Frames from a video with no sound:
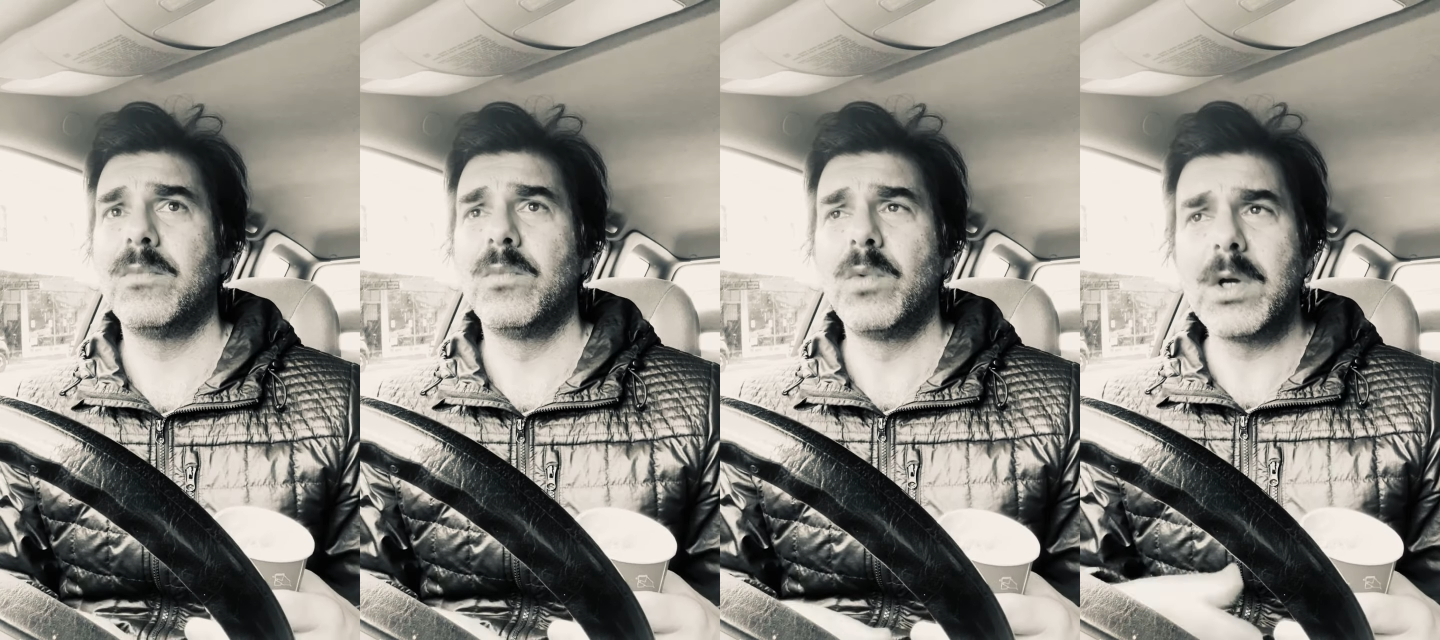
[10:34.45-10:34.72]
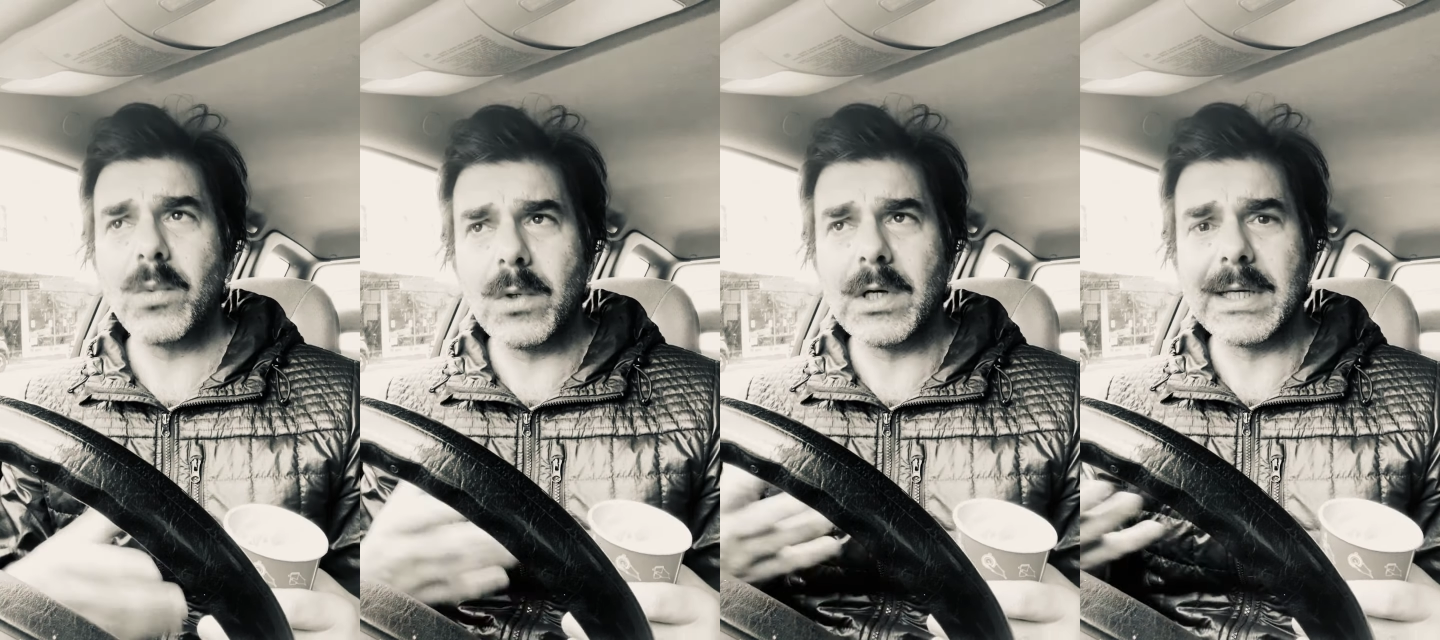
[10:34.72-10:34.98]

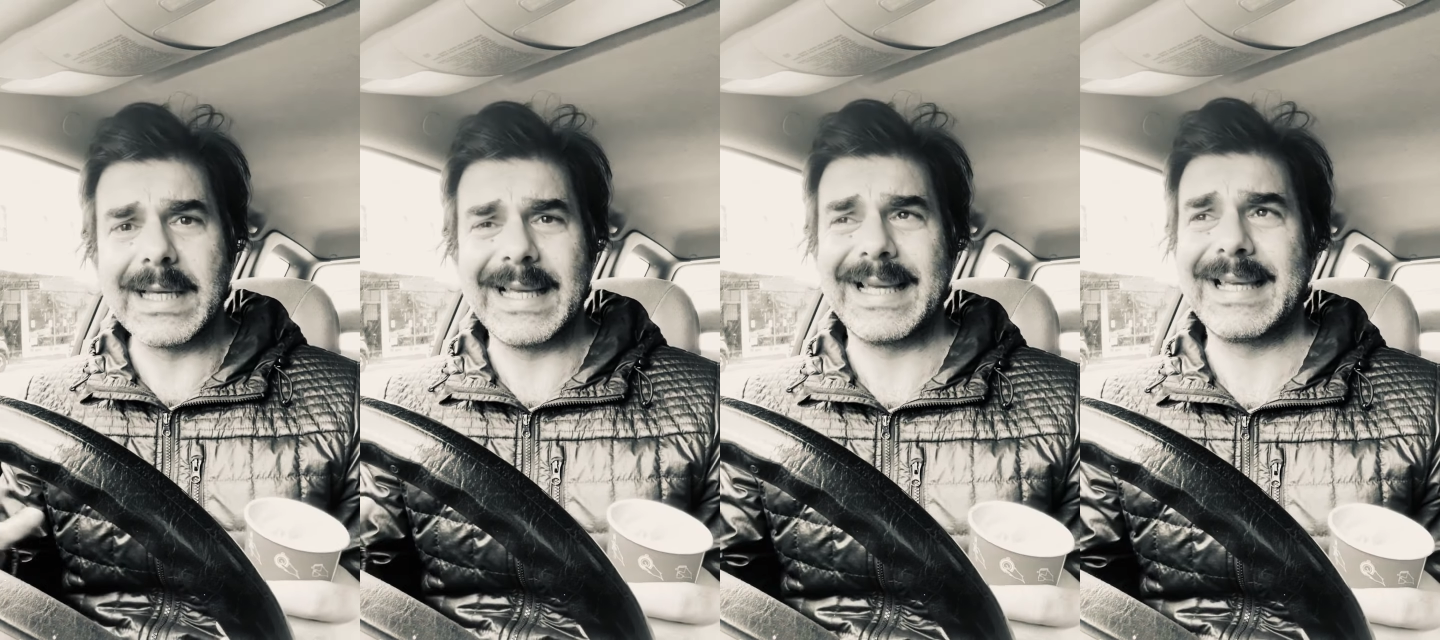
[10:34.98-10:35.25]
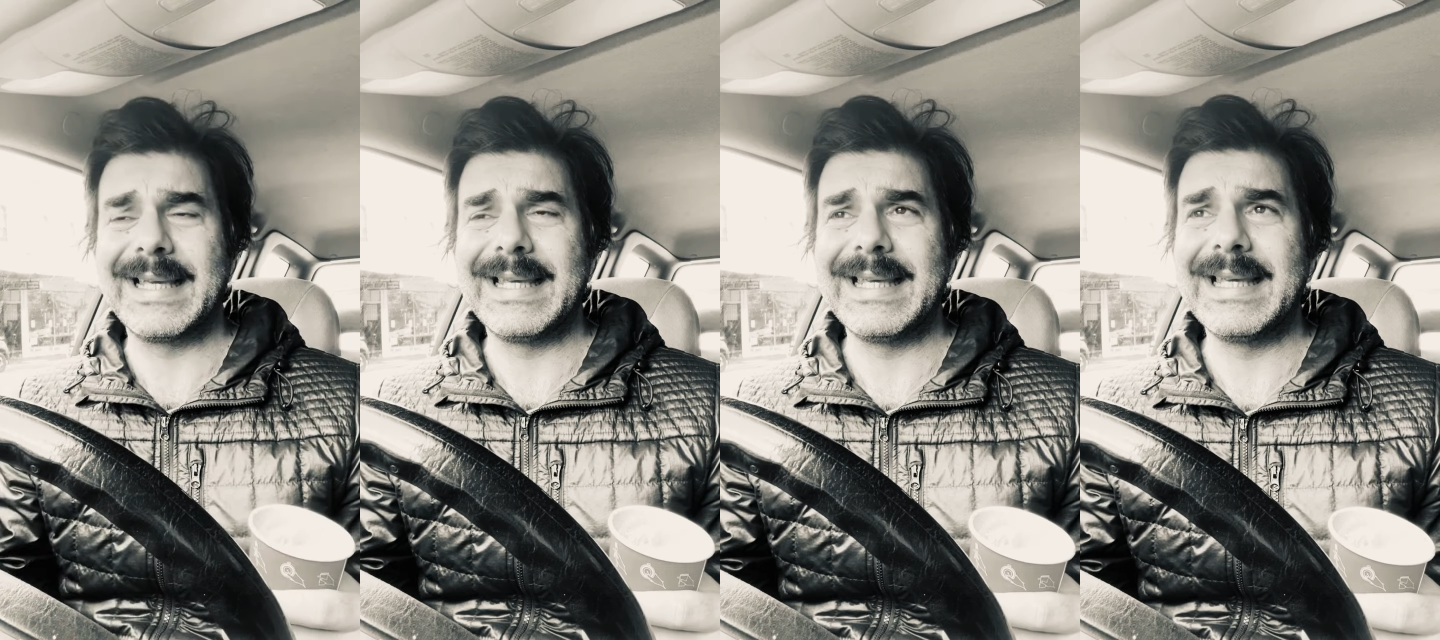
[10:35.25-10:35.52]
we were
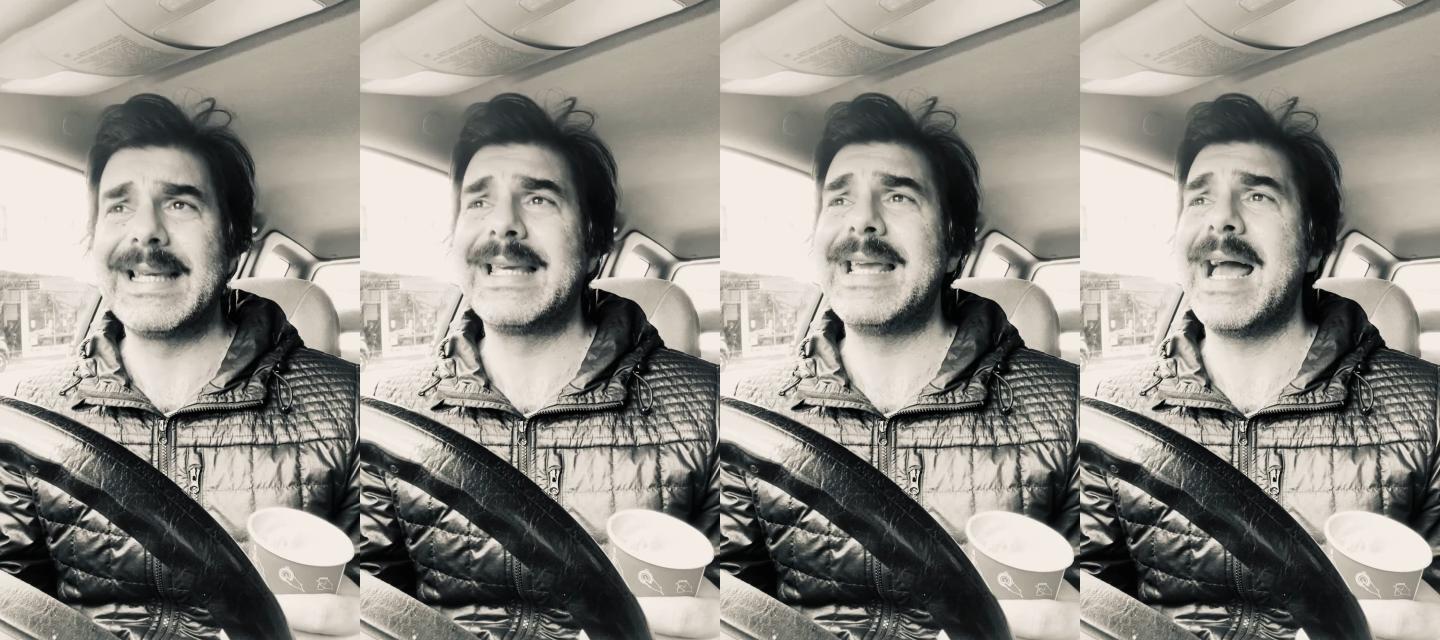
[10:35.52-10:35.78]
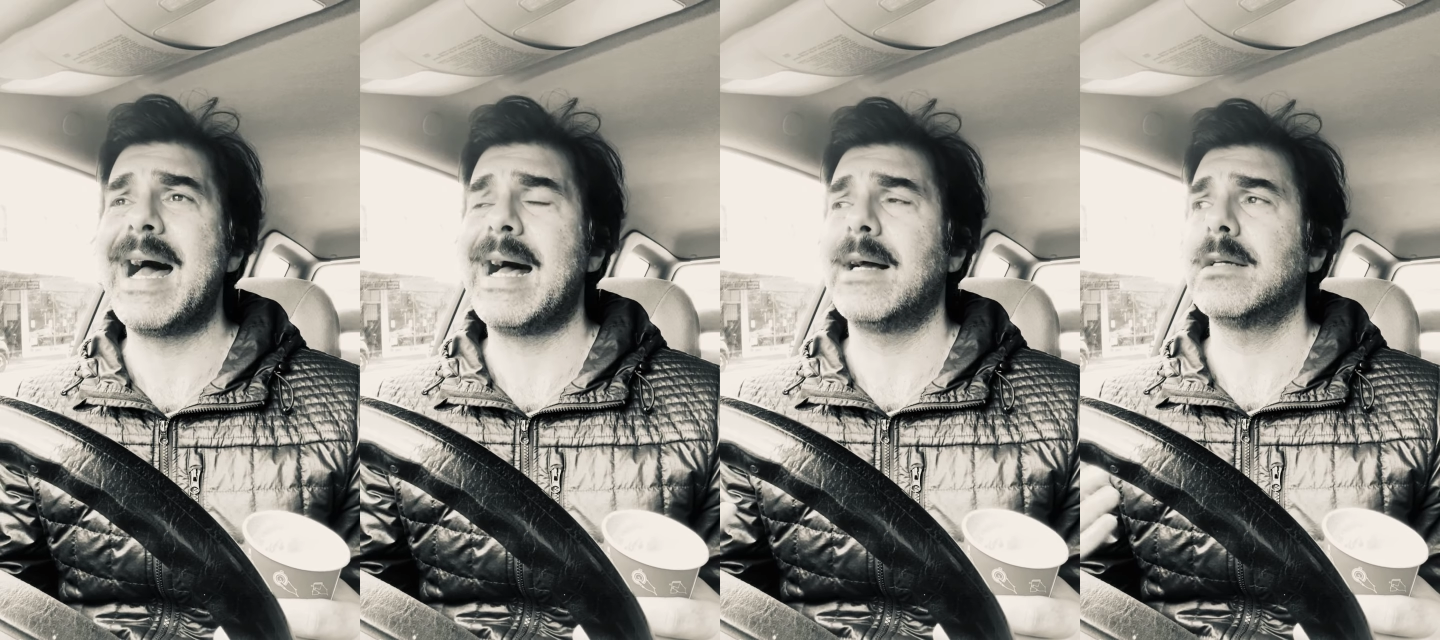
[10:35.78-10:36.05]

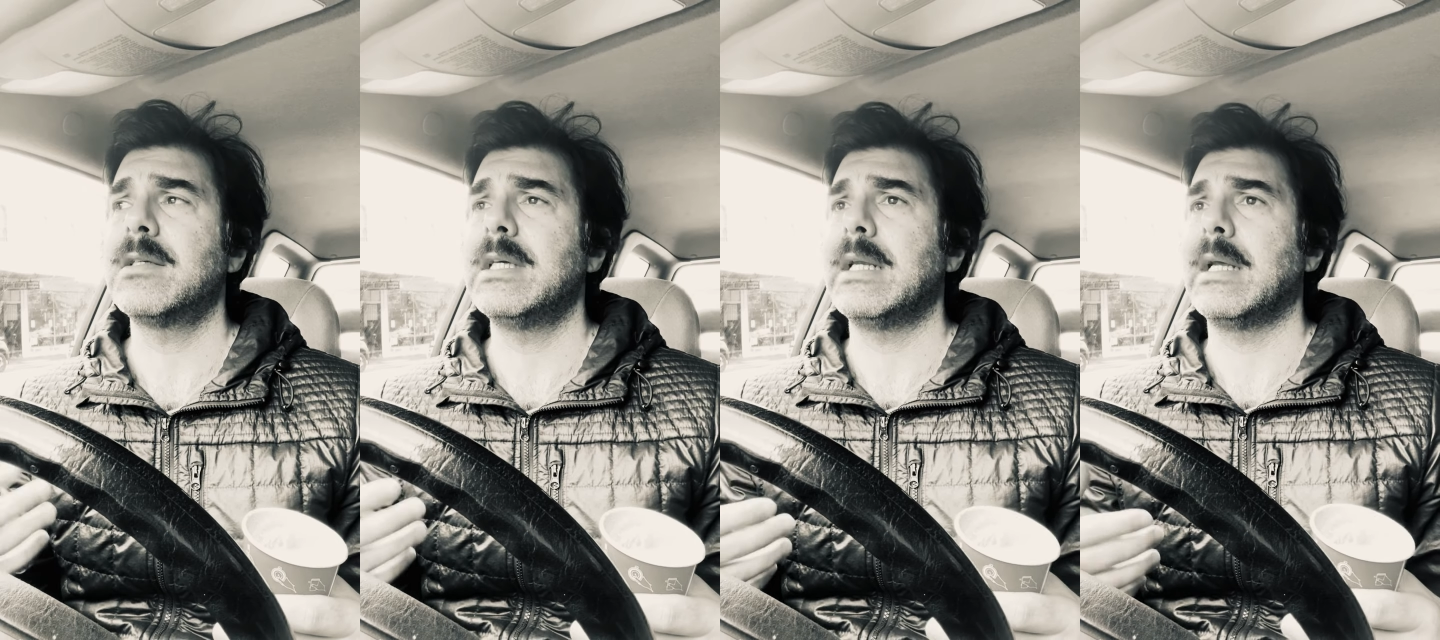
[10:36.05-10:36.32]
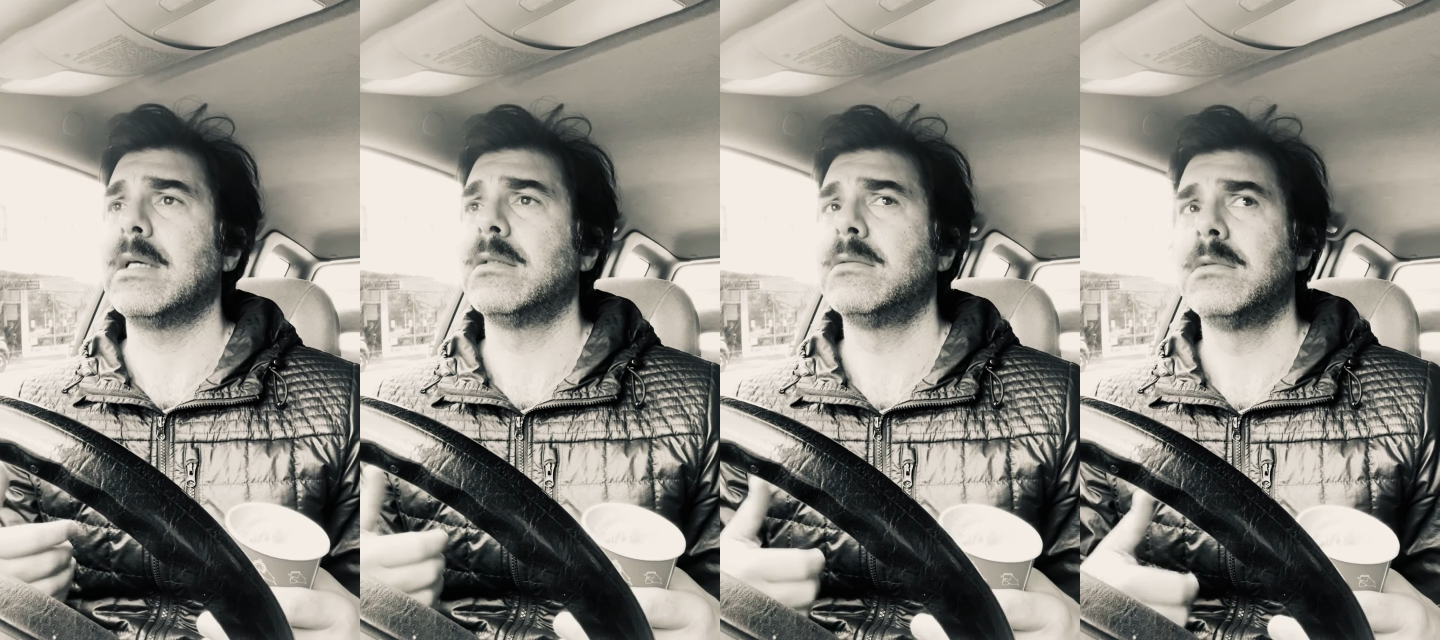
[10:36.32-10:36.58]
young, you
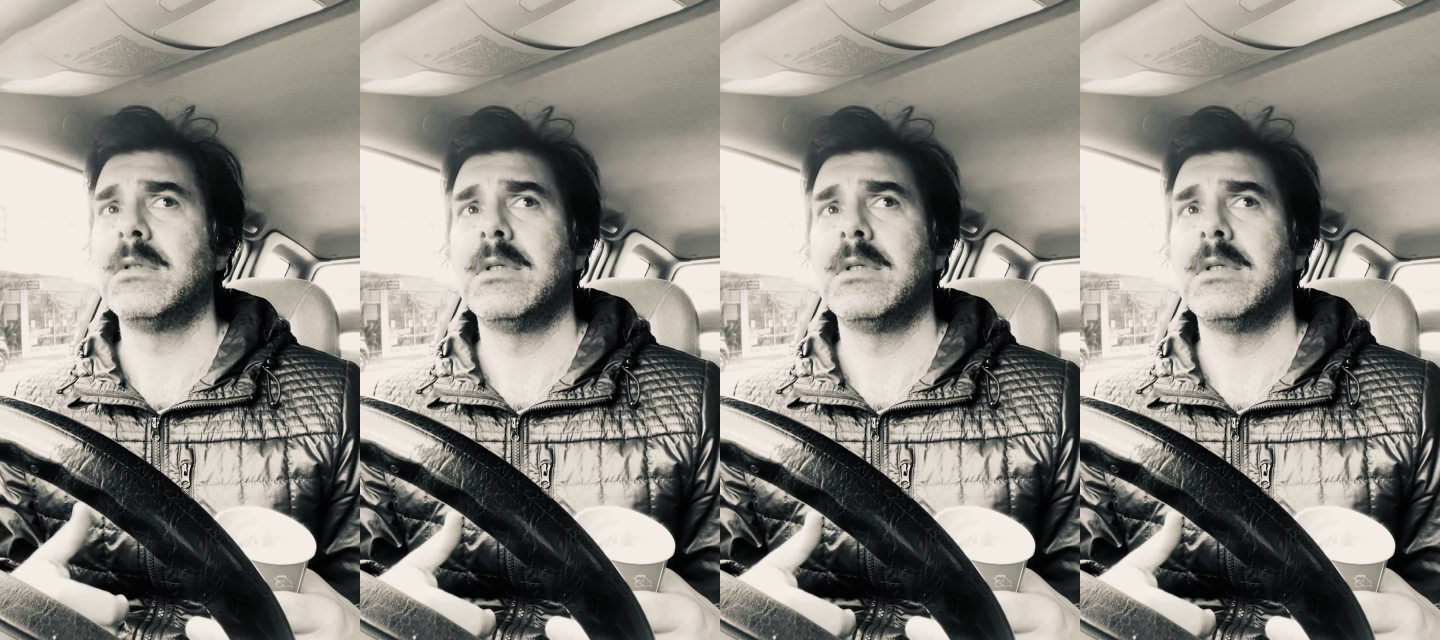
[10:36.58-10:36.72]
know,